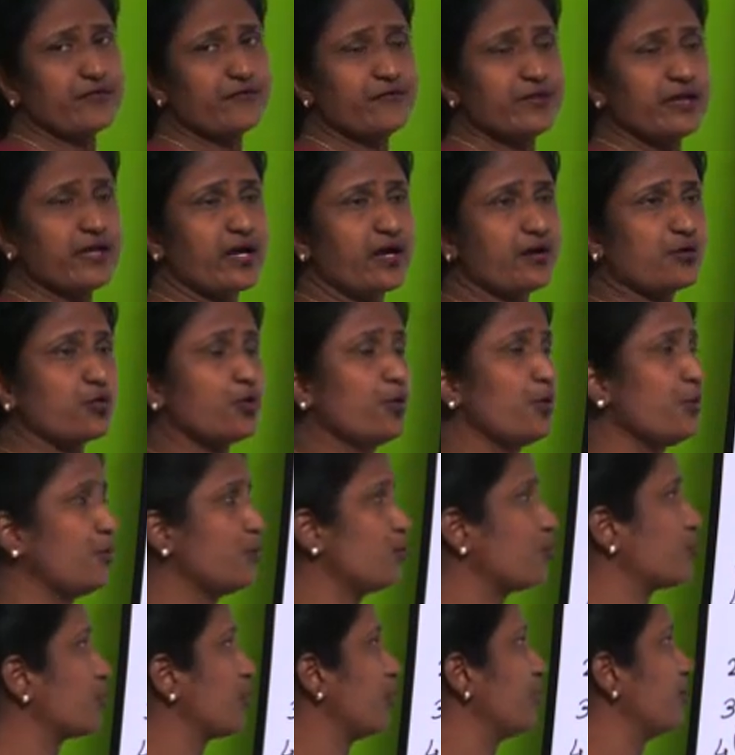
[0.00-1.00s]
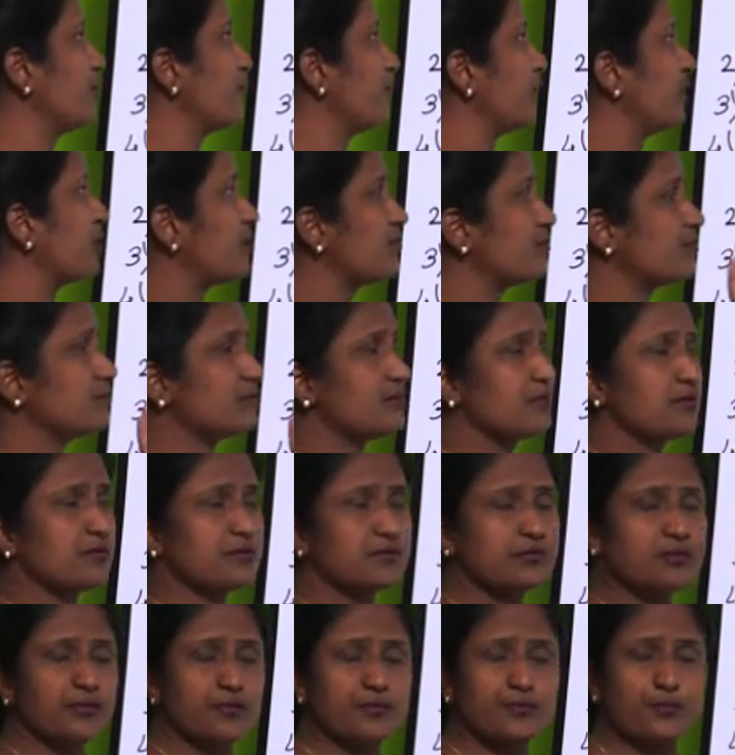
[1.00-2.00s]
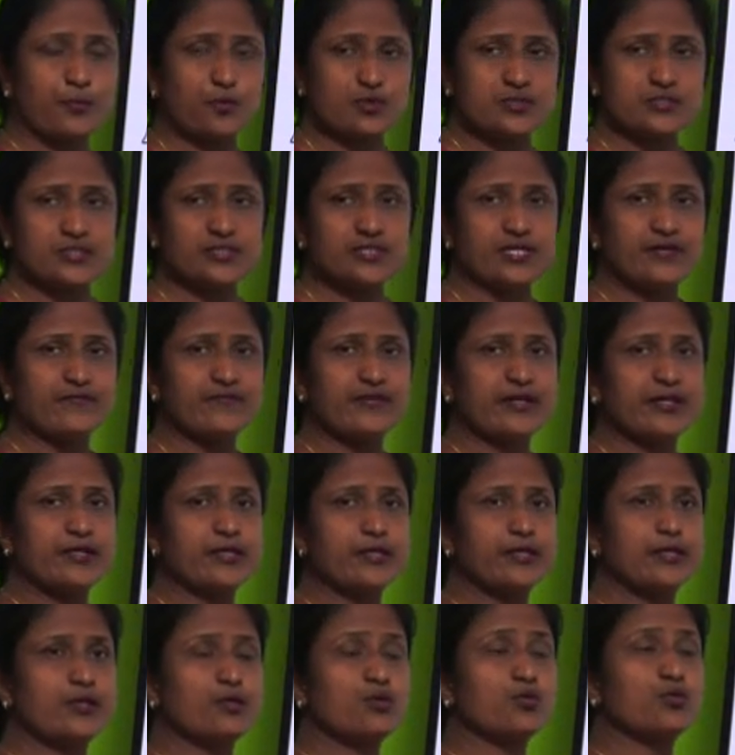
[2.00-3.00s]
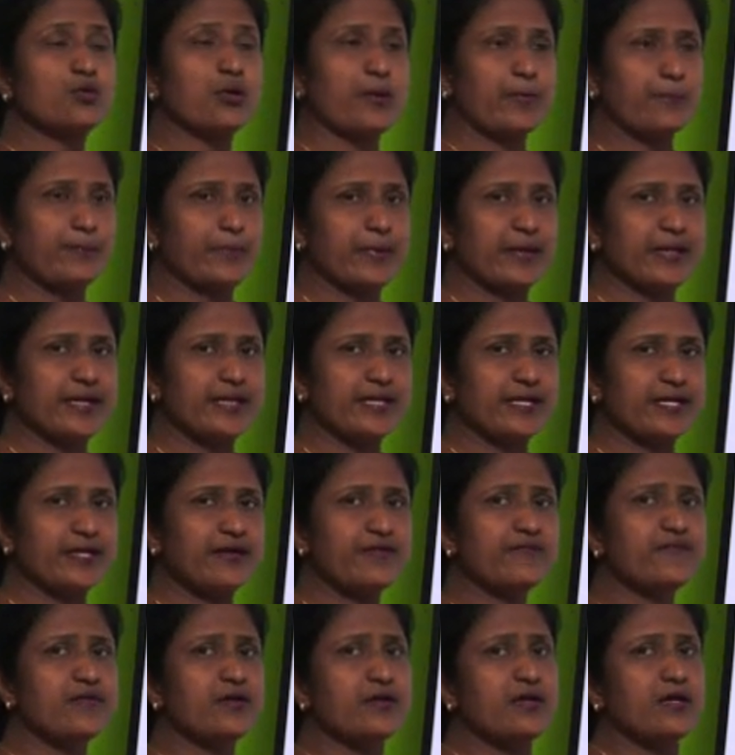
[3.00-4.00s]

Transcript: we are going to convert the positive degree to comparative